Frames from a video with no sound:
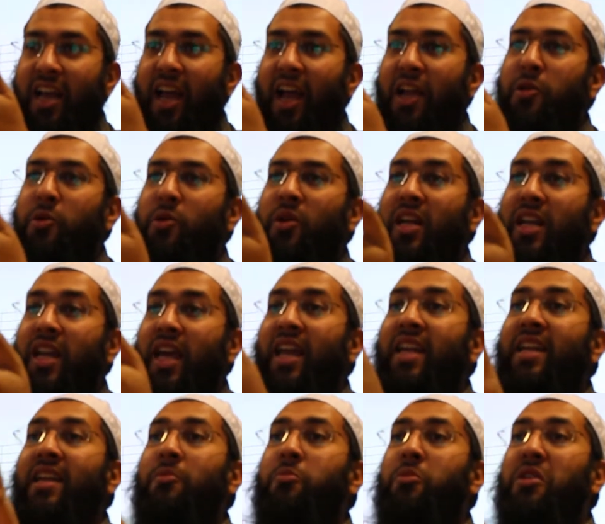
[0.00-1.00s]
and you can
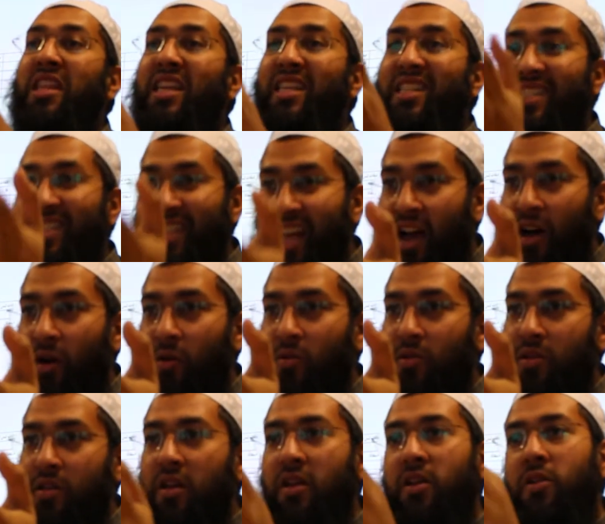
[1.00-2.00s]
end up with a
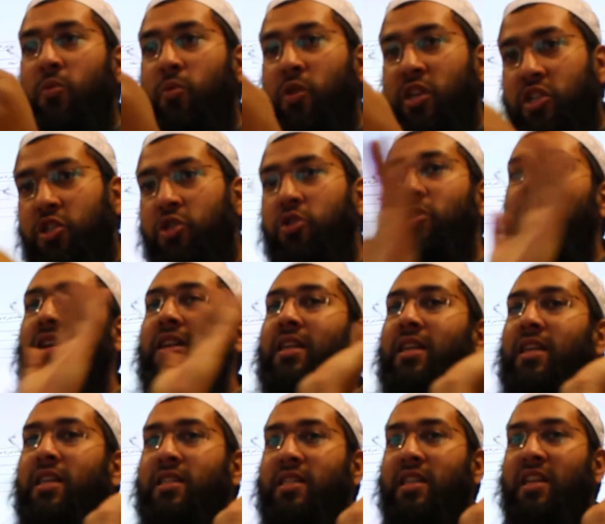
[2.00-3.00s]
sound which you
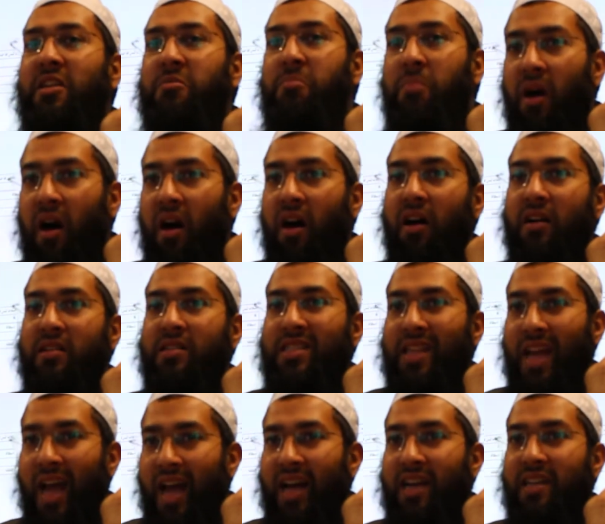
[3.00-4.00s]
can easily
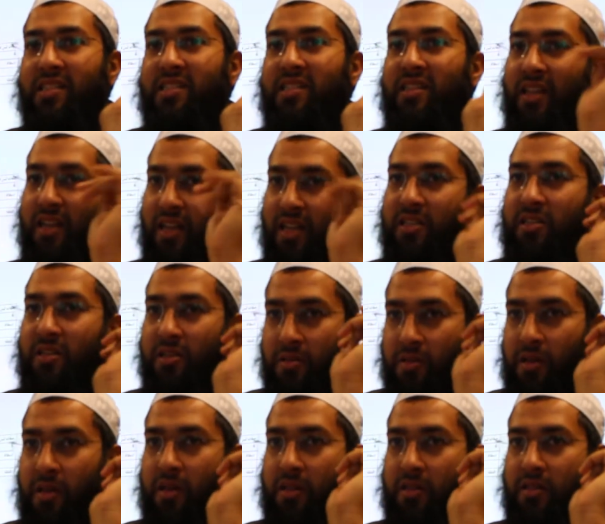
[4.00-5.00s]
pass as the letter
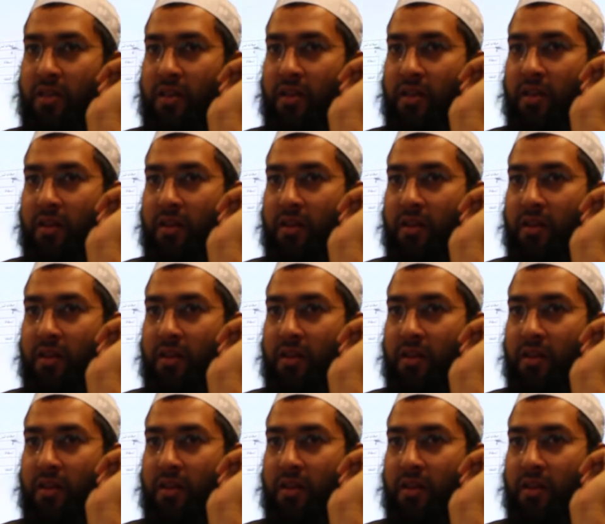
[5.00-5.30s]
daad,